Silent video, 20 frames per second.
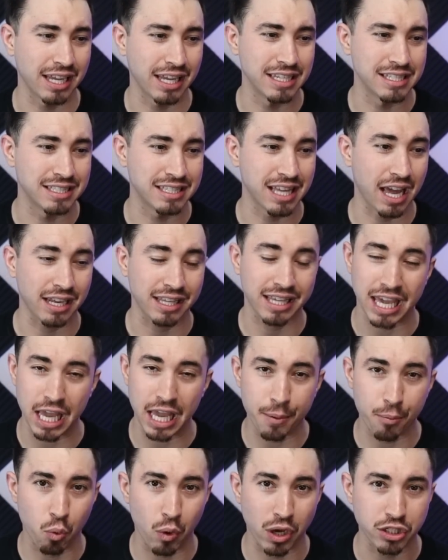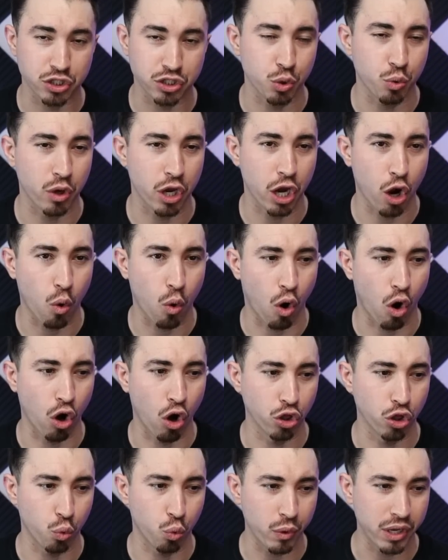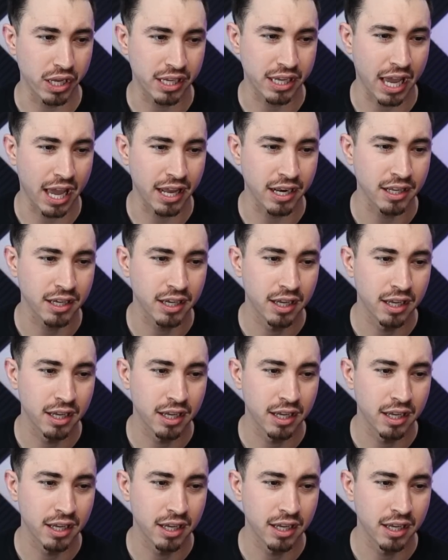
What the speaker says: is that Campbell went 2-0 on the weekend